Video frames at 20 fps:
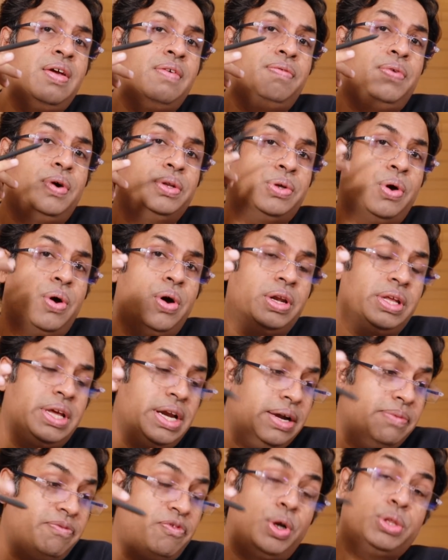for the on
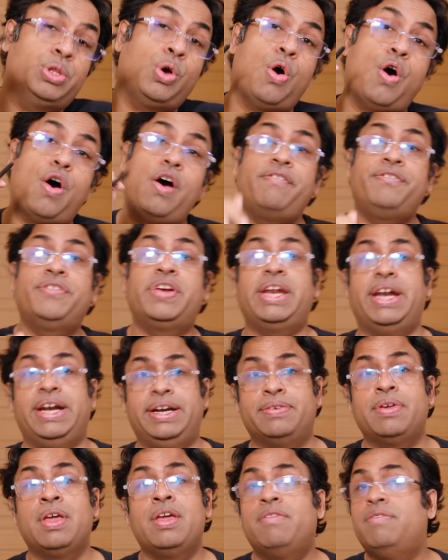grid for the off
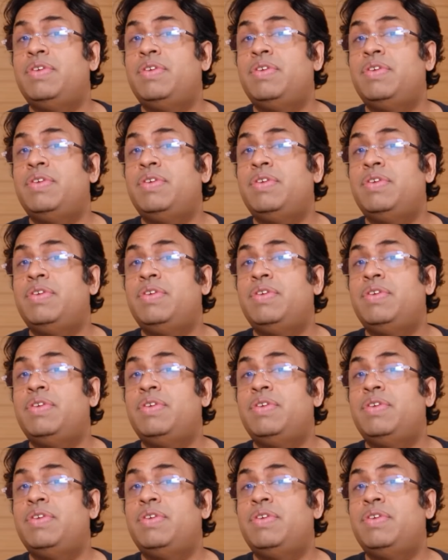grid